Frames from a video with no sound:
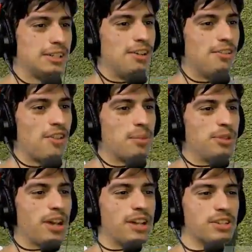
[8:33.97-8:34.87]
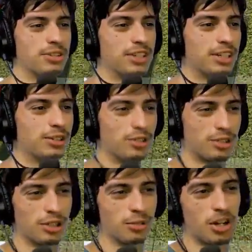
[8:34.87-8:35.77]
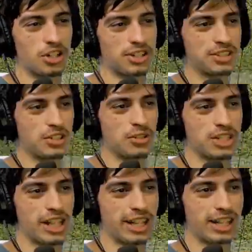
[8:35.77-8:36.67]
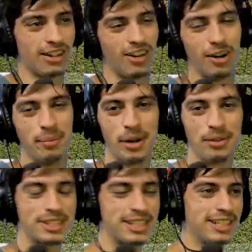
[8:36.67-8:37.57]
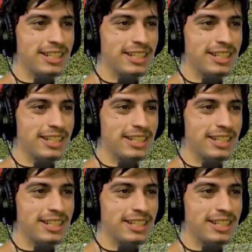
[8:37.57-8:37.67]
if any of you guys out there who are currently watching this knows like all about